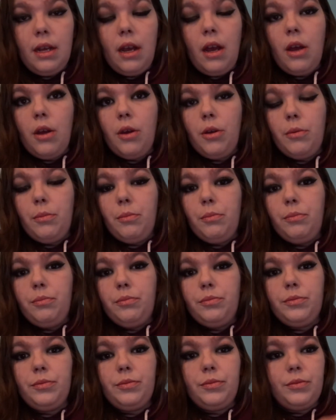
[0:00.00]

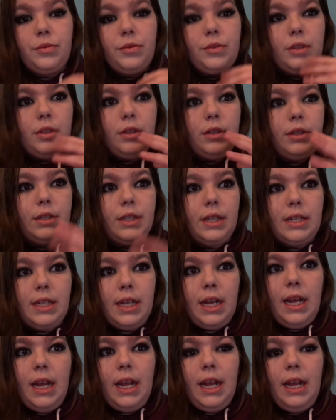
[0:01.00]

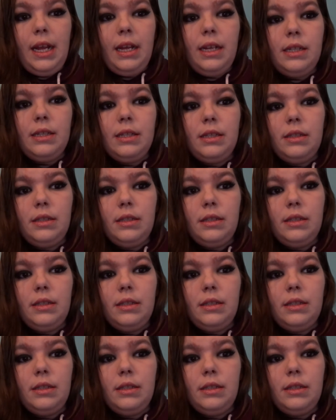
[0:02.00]
Today,